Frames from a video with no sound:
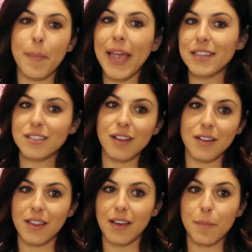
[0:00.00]
based
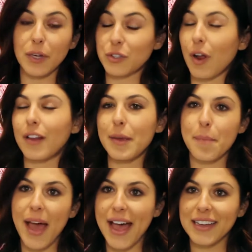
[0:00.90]
on the Montreal
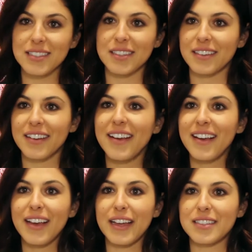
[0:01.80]
impacts, and
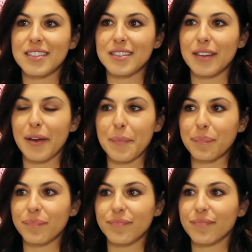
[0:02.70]
it's
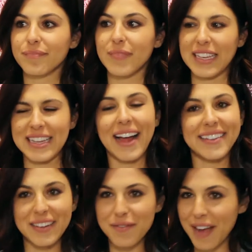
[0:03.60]

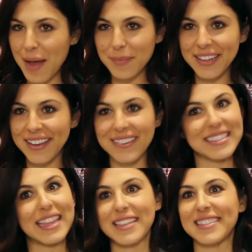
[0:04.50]
Italian family. I was
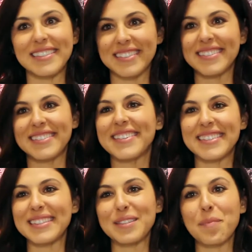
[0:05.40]
like, this
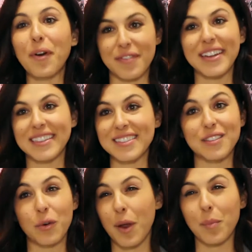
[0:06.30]
is perfect. This is
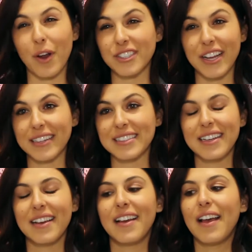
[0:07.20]
a great project.
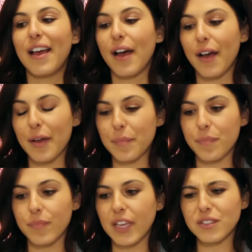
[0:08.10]

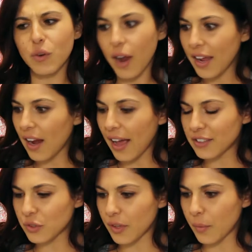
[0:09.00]
It's great,
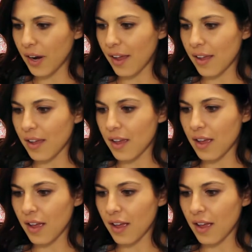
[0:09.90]
actually. When I